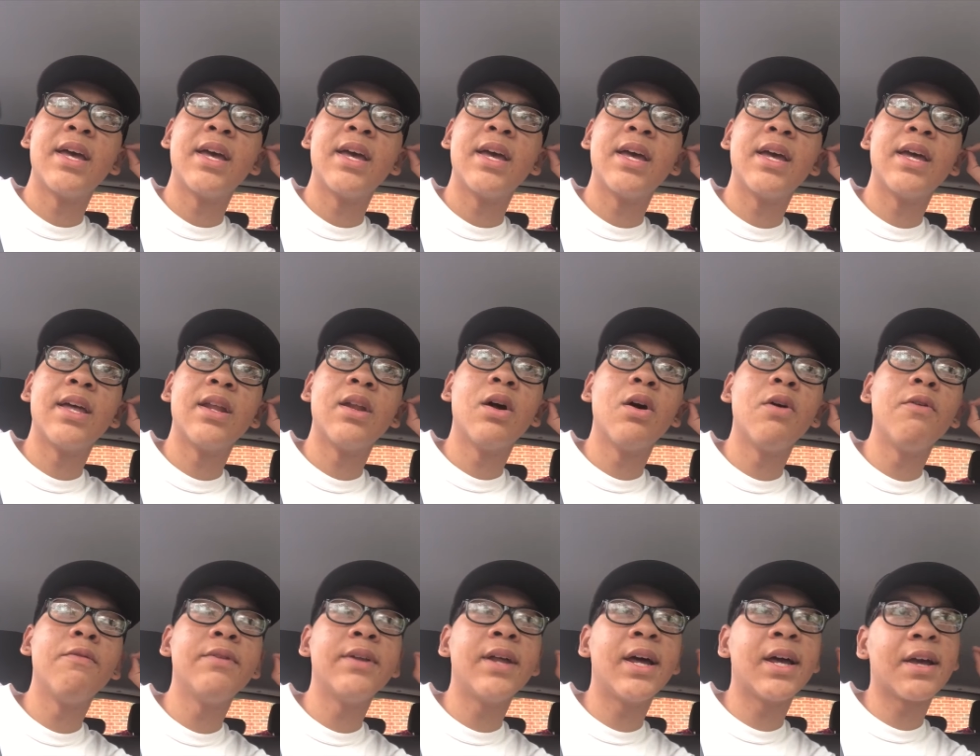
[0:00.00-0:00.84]
And
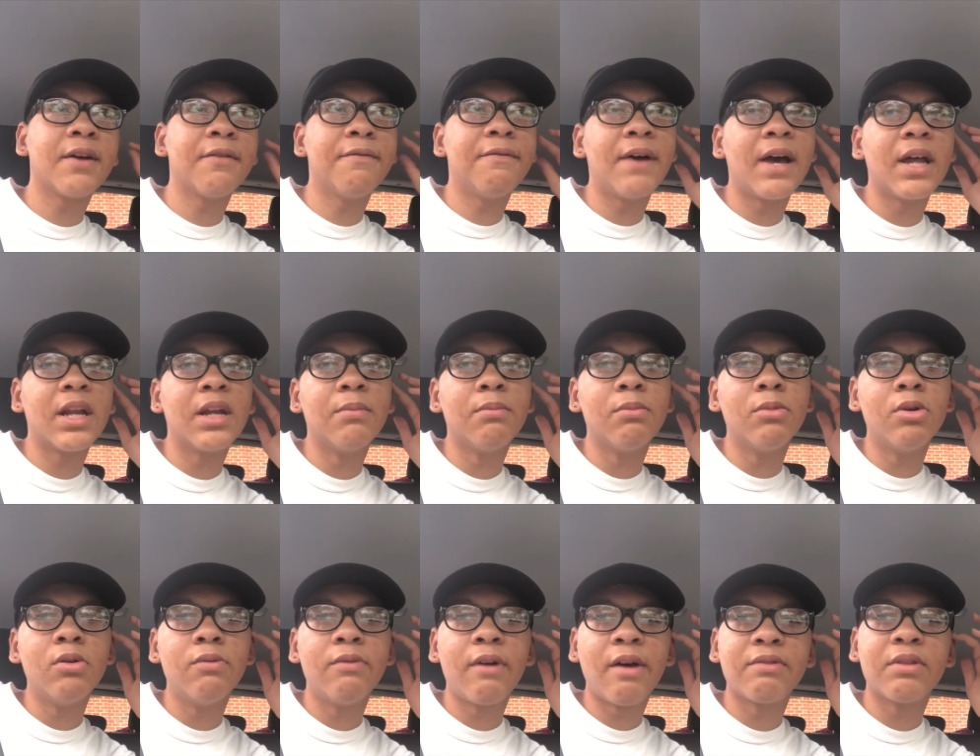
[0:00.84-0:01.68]
hopefully I can find a
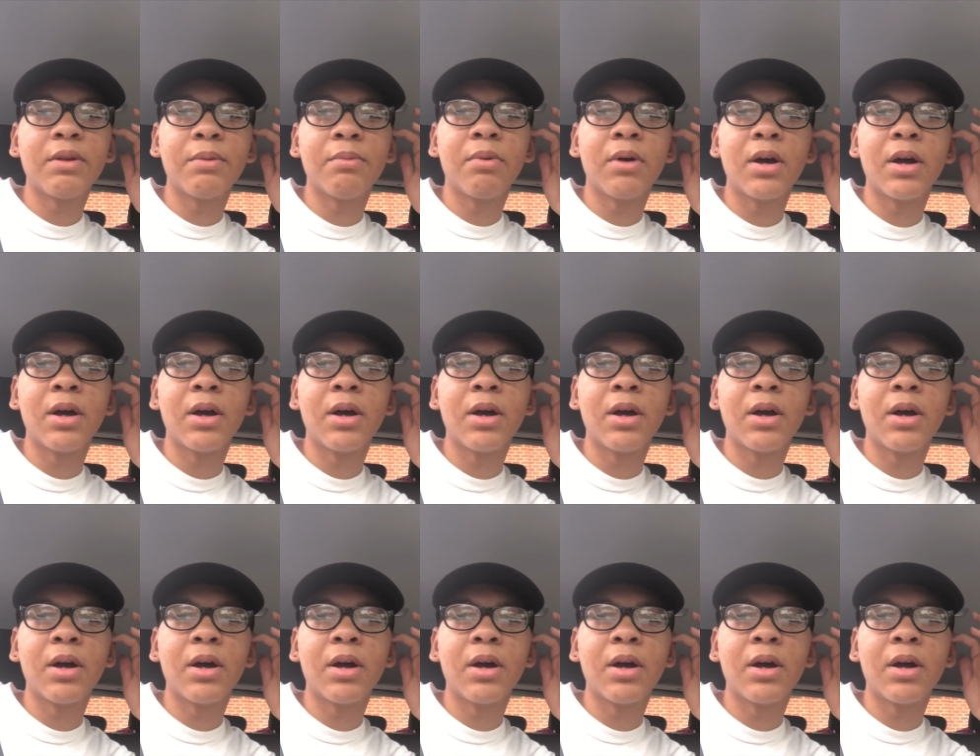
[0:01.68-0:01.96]
move after